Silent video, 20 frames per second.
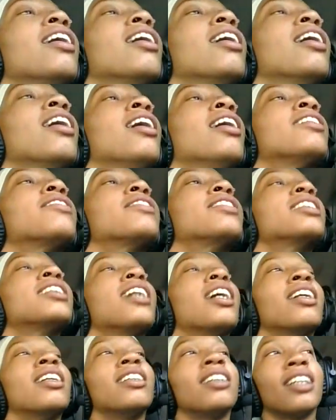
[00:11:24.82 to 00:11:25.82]
I was gonna
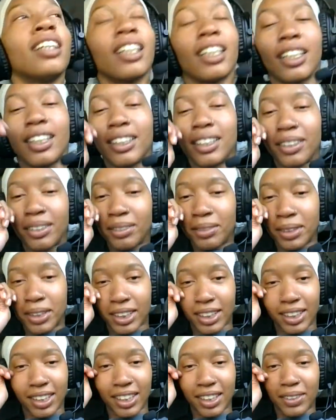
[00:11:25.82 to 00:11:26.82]
say I know that ain't him. It's
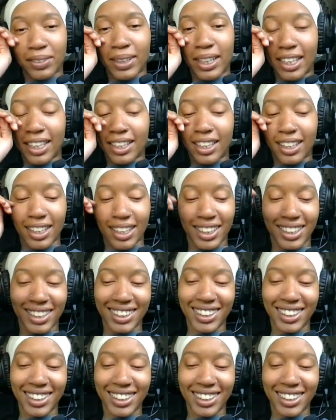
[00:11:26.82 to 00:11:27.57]
another white car,